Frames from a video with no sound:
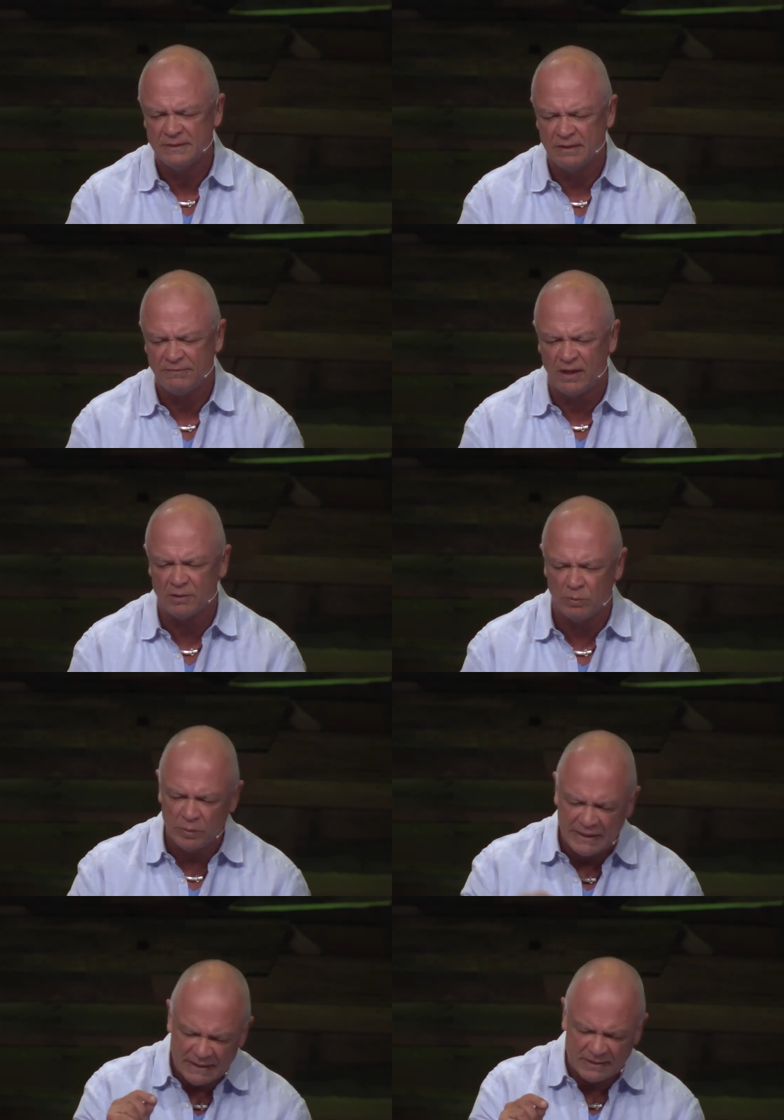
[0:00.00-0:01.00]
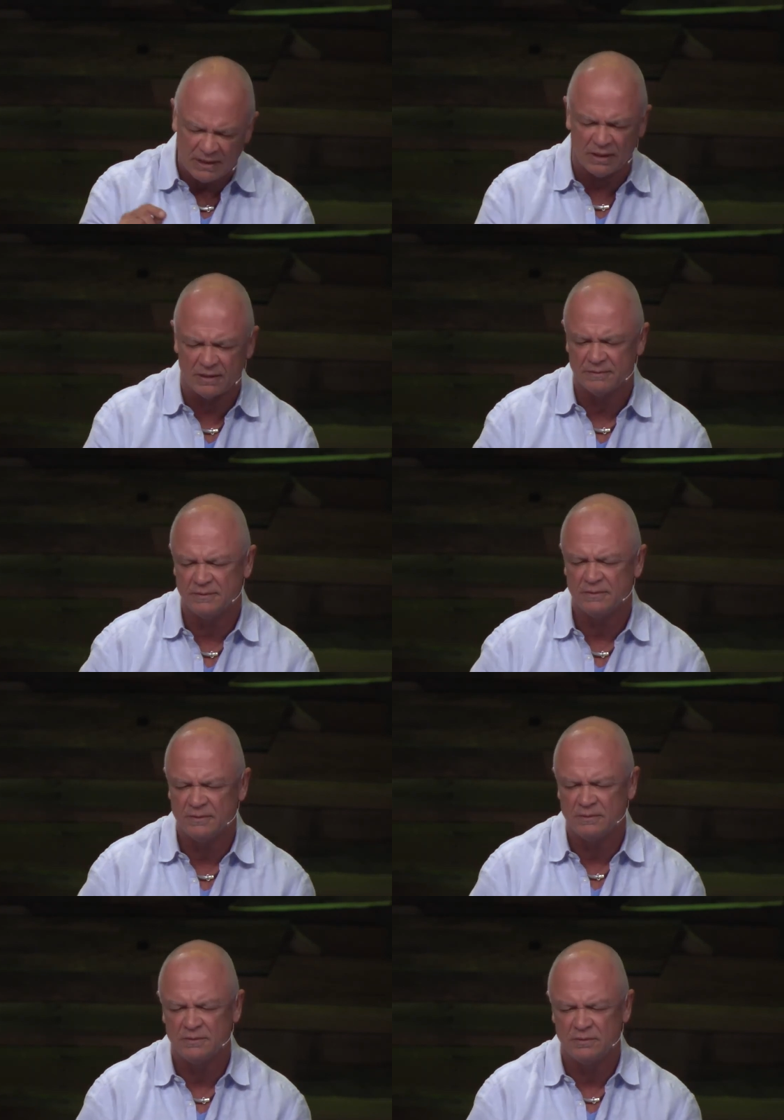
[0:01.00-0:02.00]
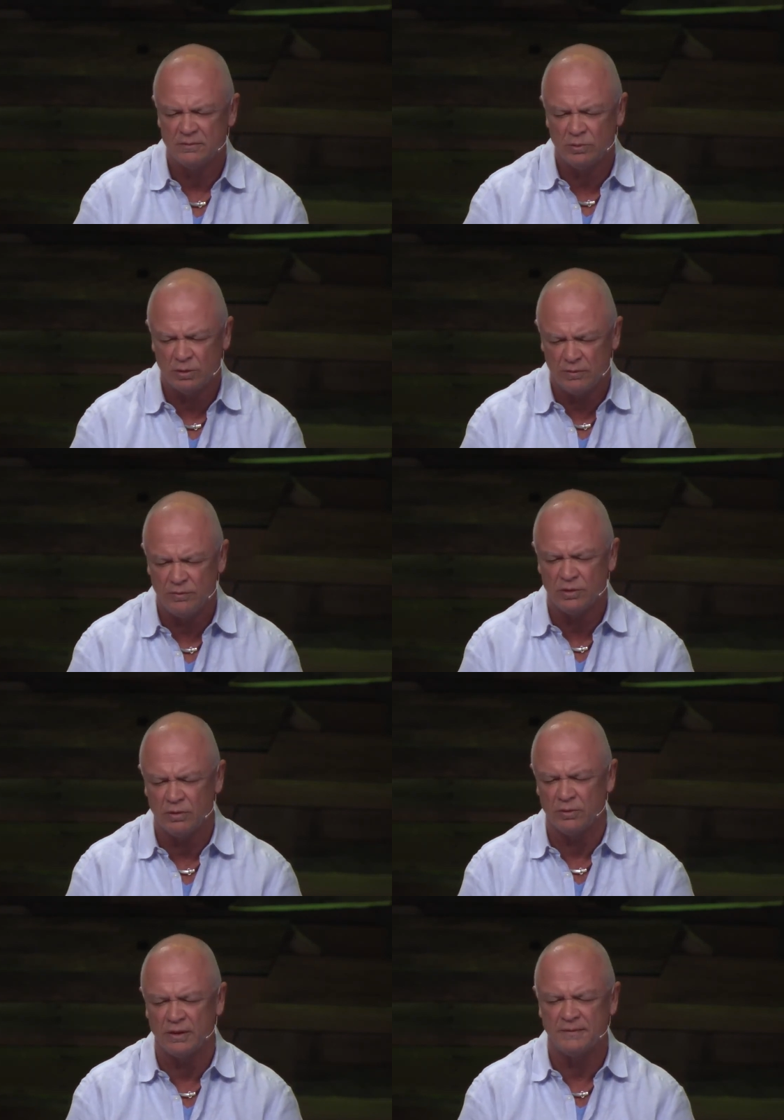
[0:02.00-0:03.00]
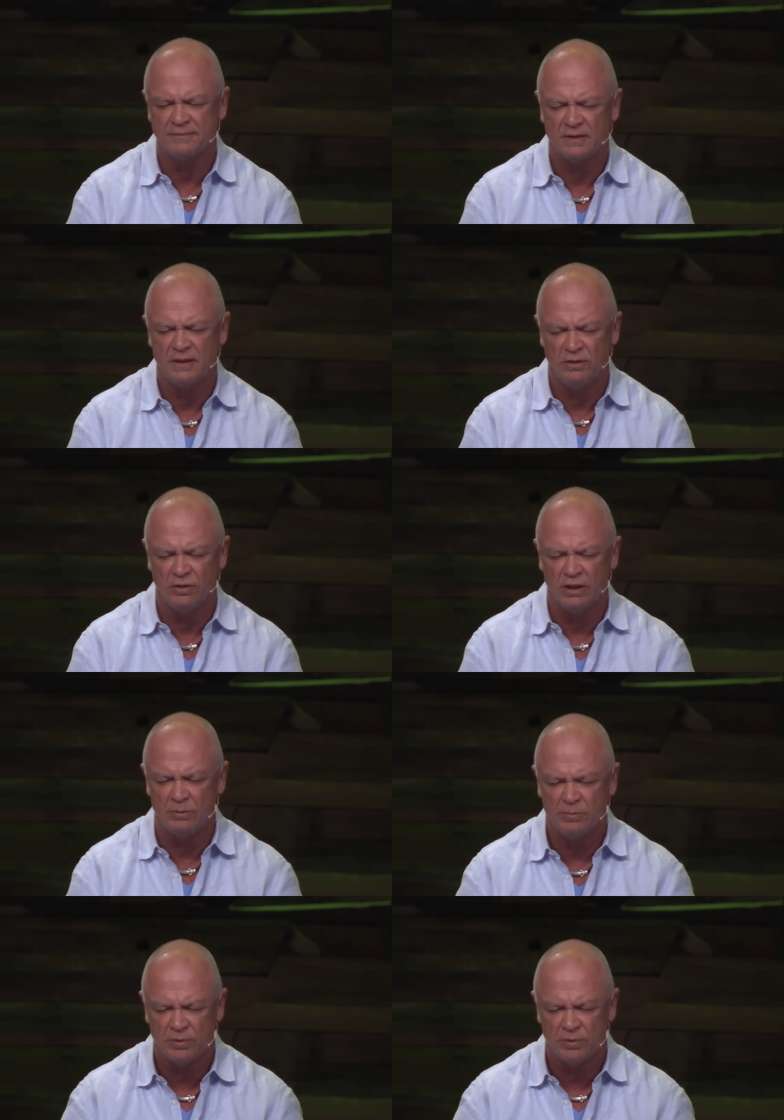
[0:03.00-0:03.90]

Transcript: And Father, when we get there, we'll give you the glory. In your name we